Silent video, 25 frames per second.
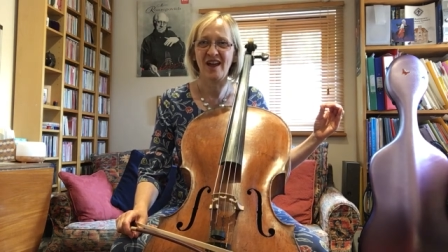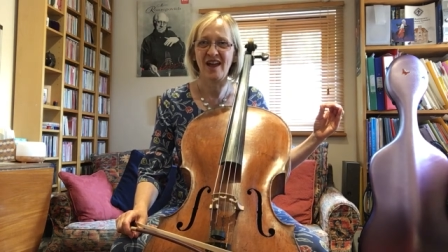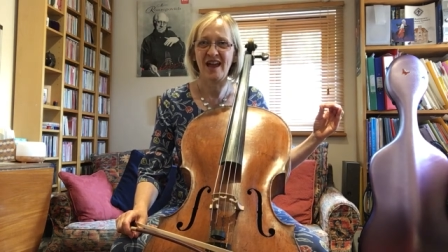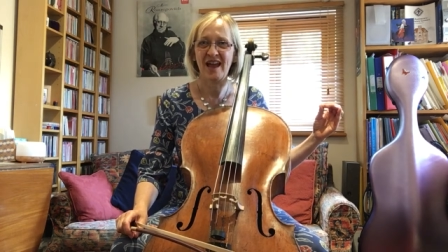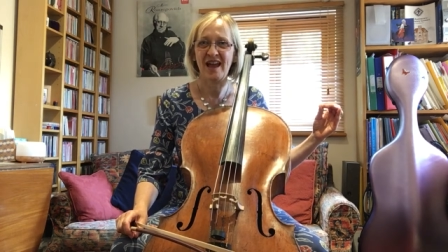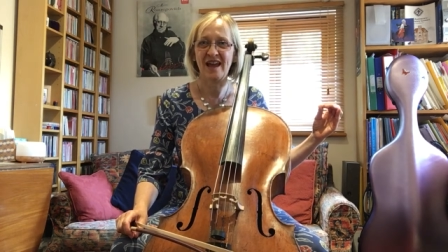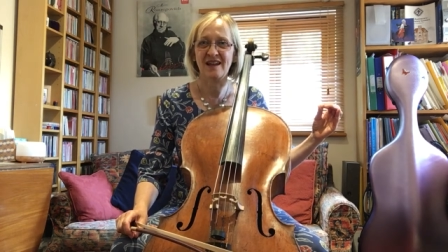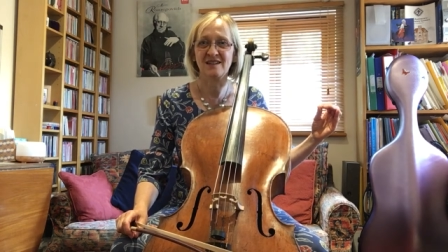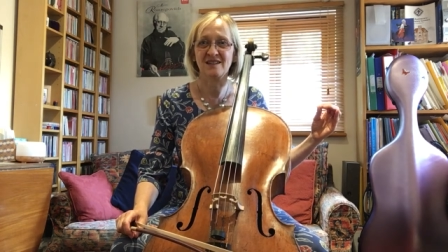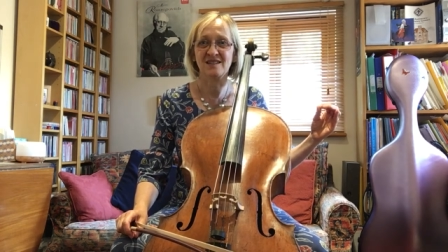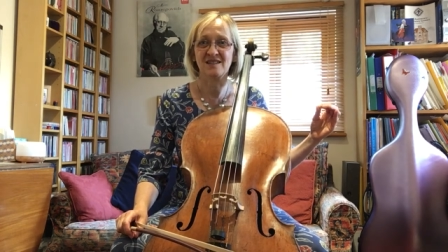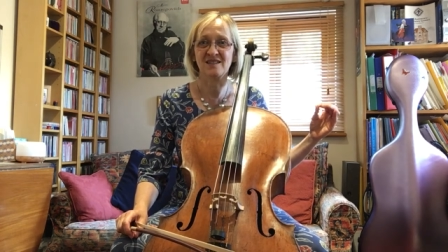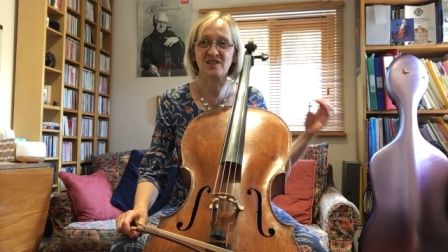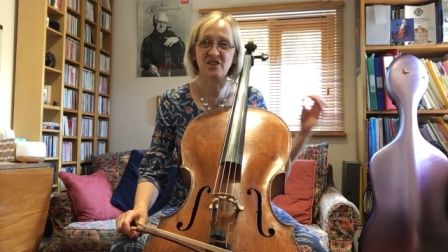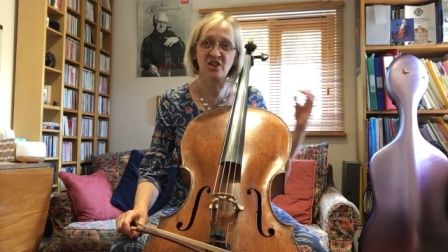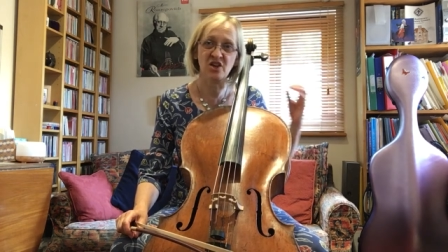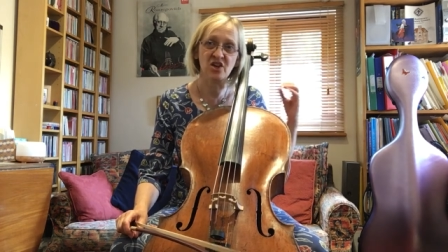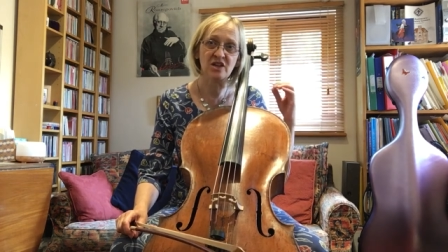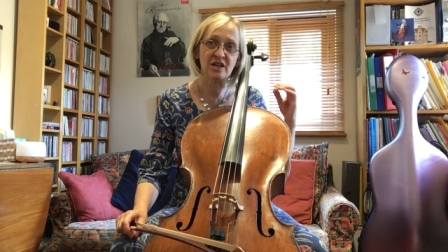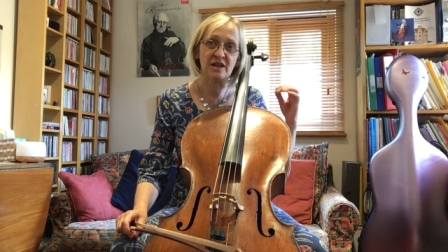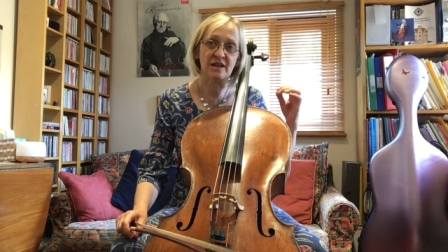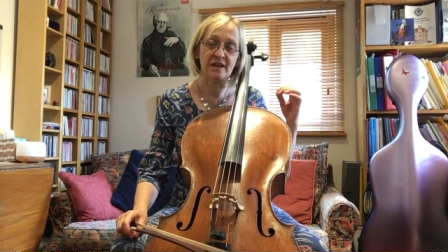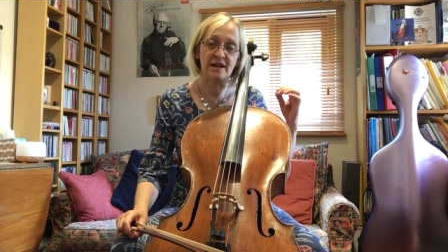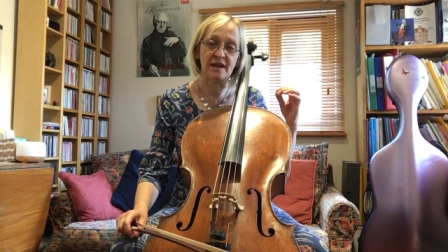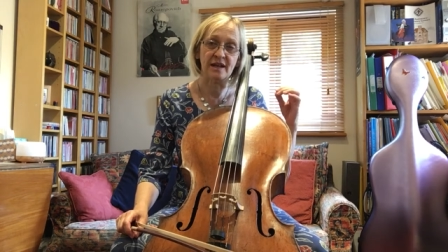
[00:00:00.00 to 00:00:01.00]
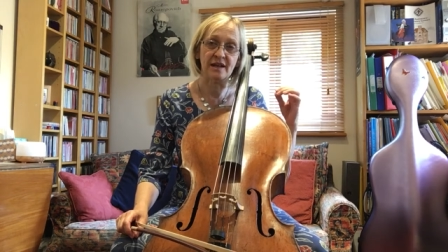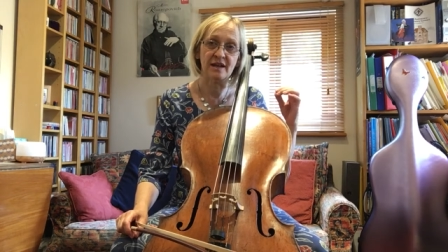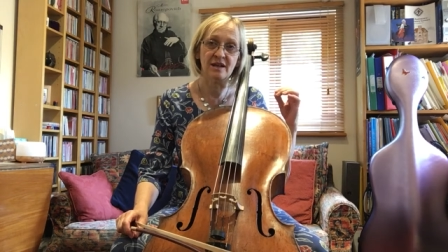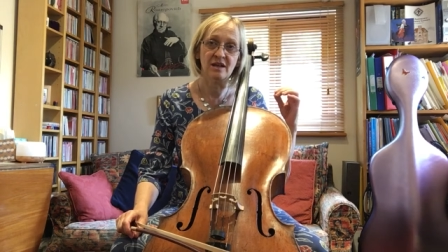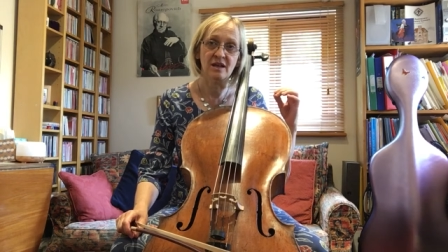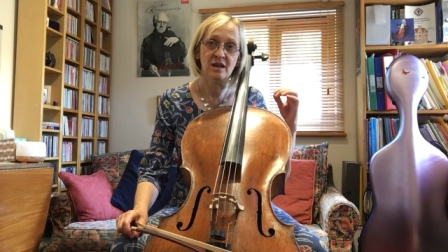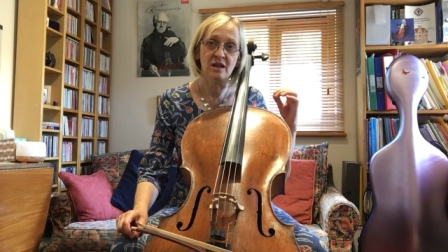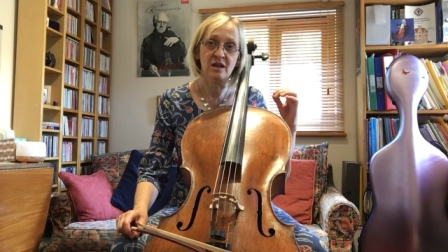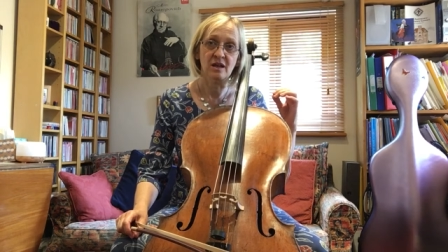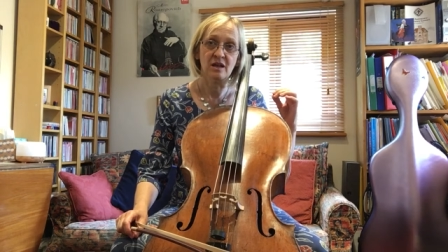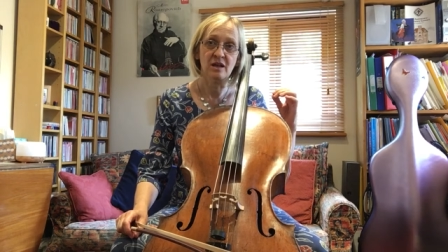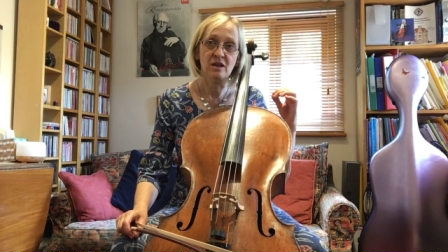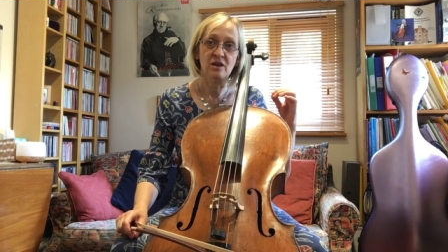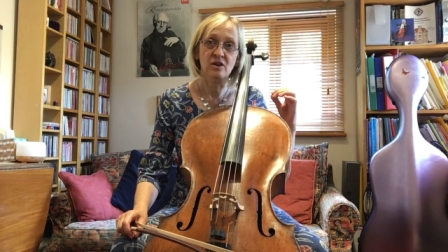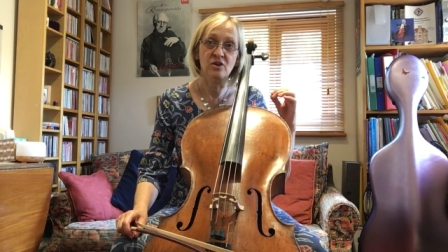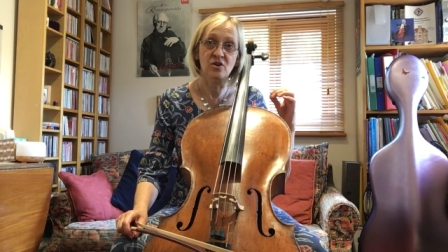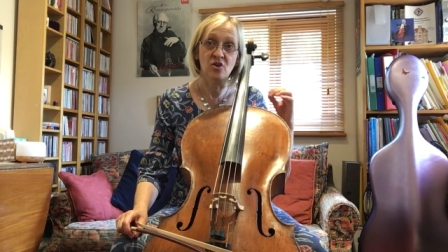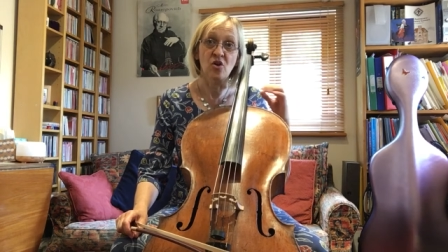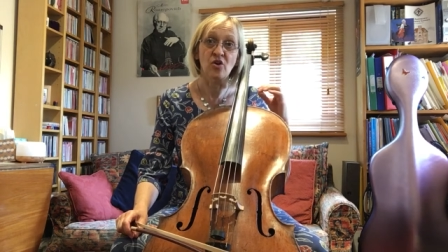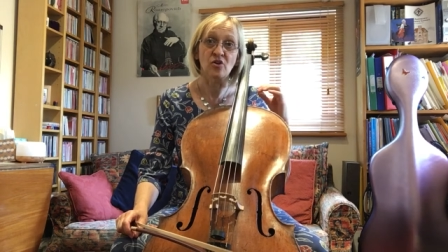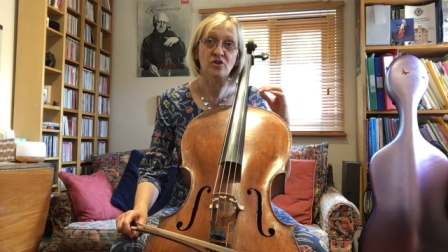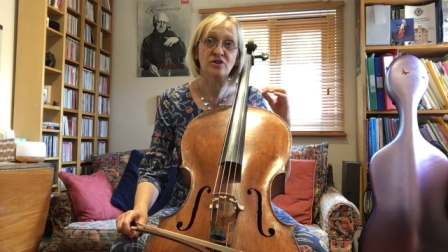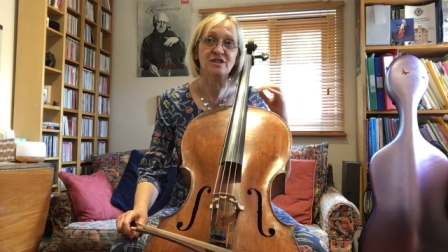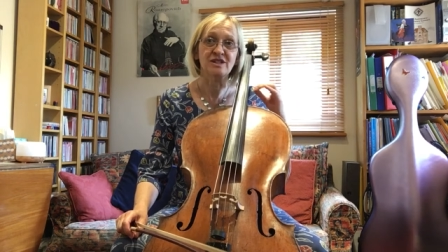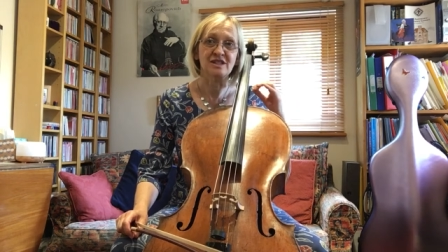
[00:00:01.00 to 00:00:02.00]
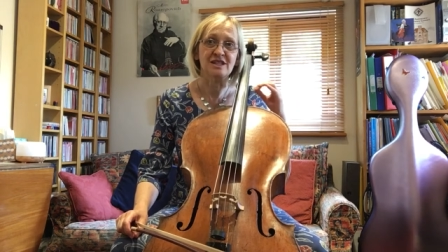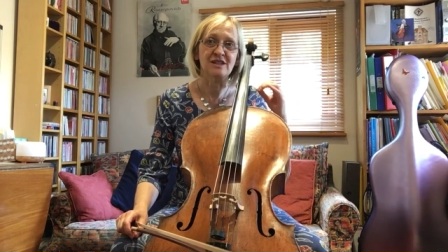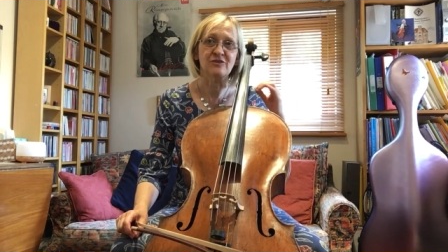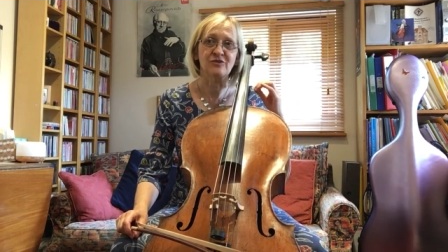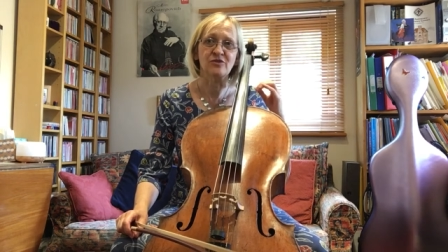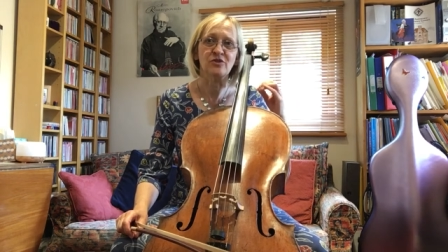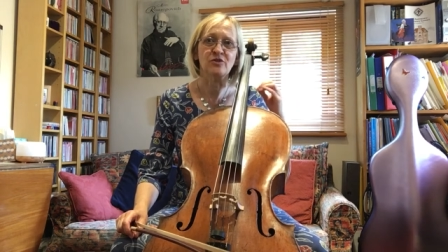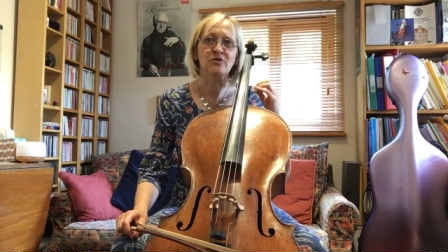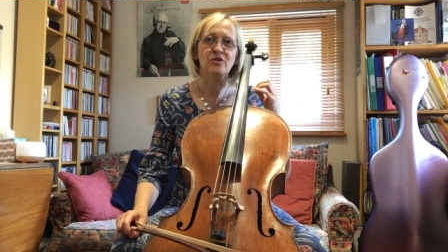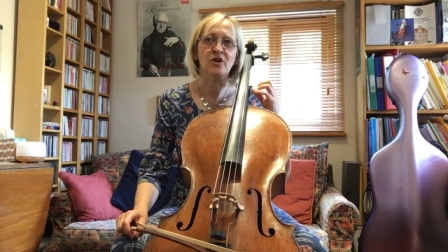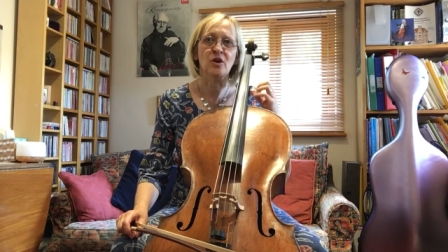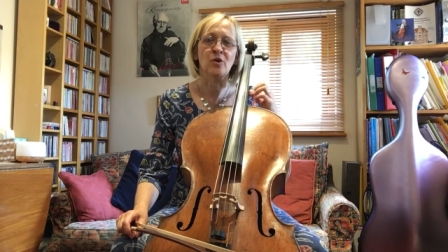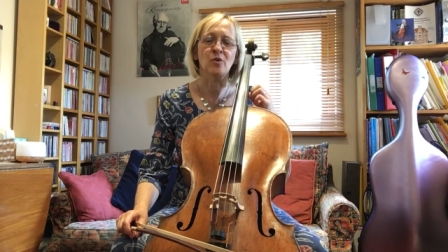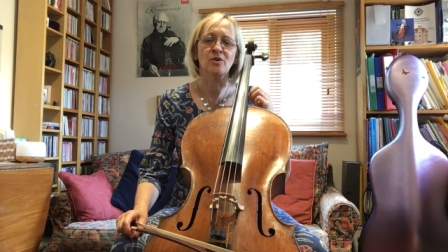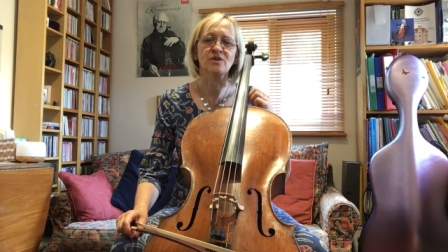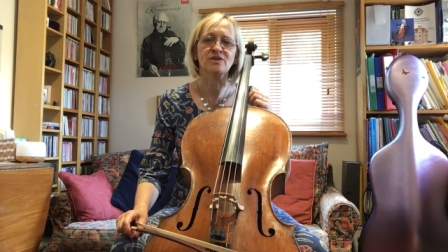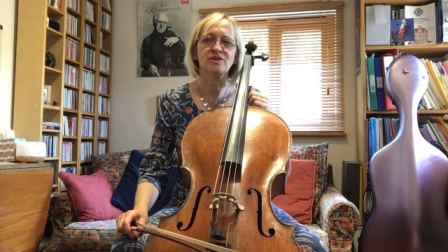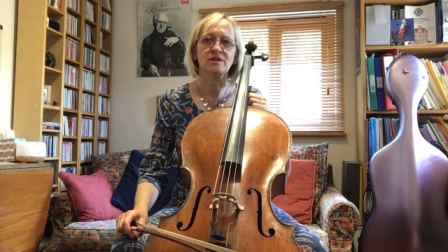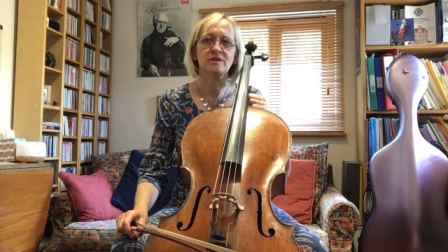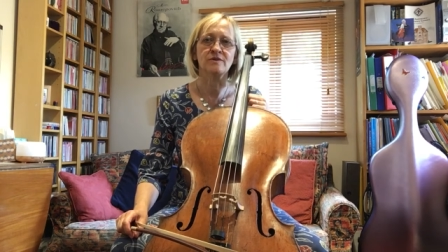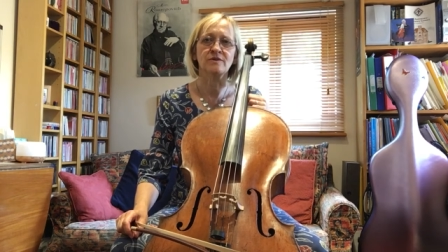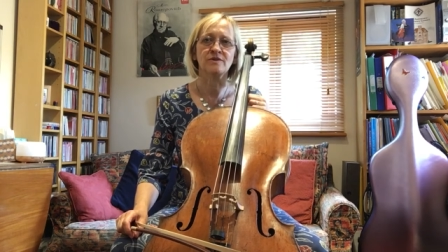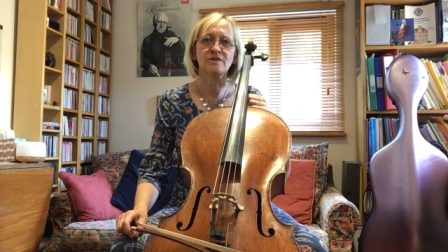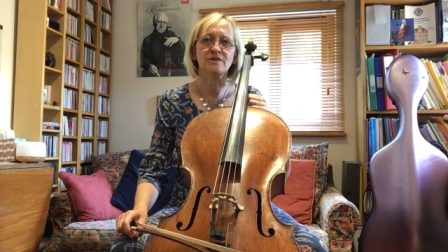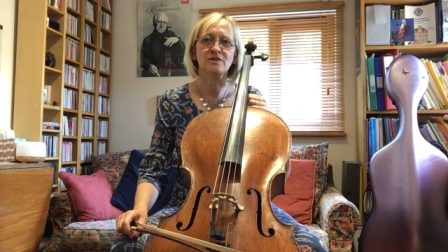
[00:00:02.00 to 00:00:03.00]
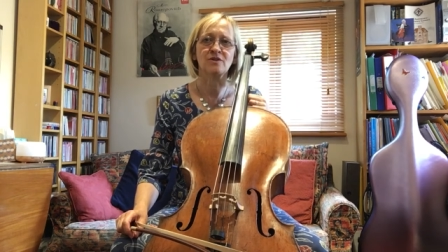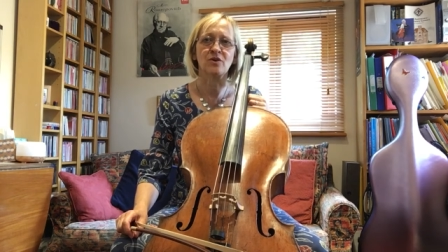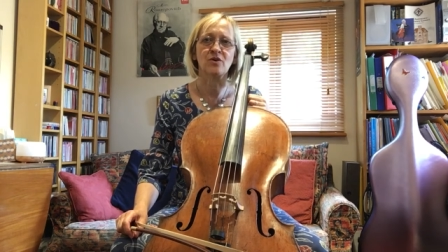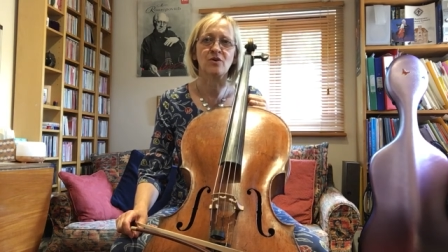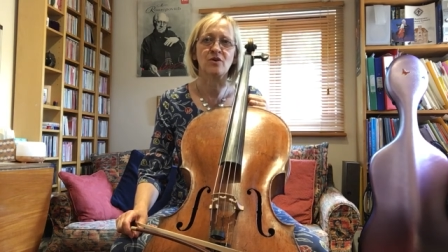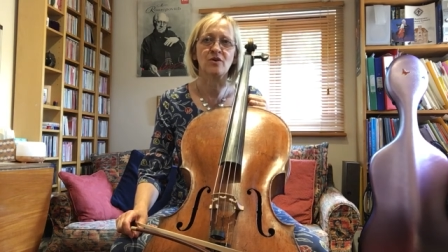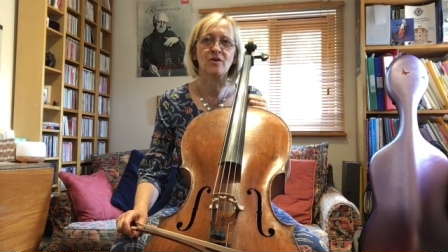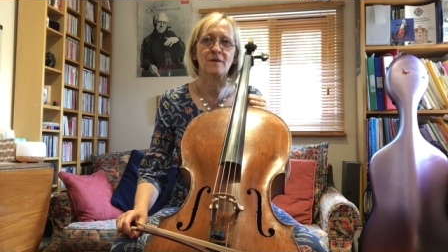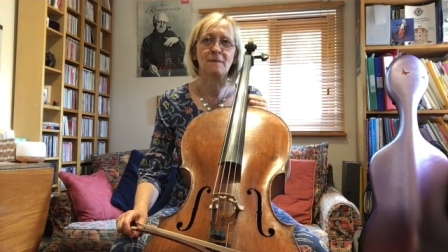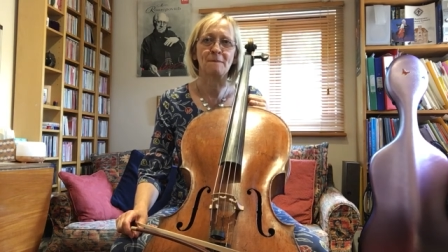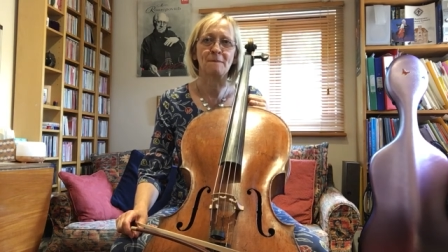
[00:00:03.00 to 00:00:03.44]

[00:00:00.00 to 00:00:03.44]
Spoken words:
and certainly not if you know what's in the score.